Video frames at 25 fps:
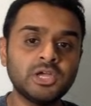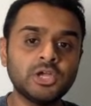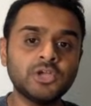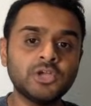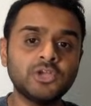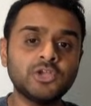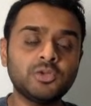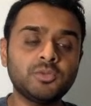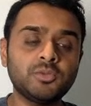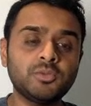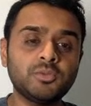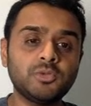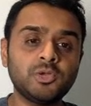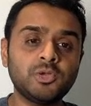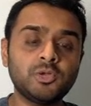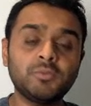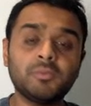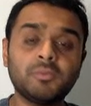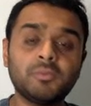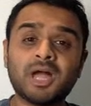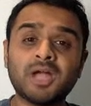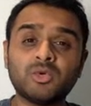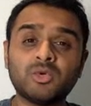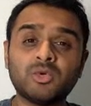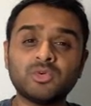you
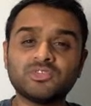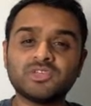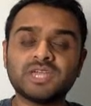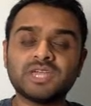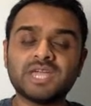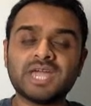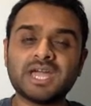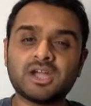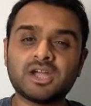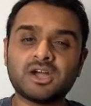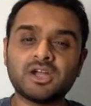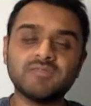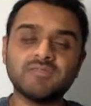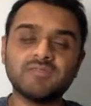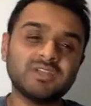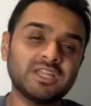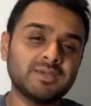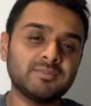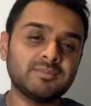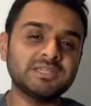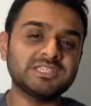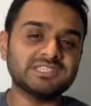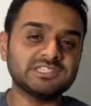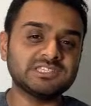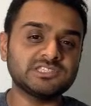might also get kind of
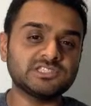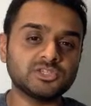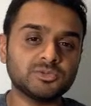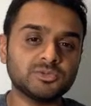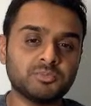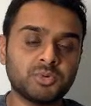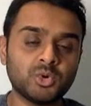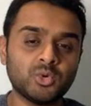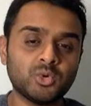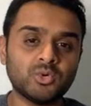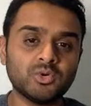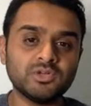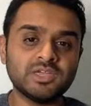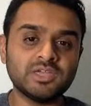limited support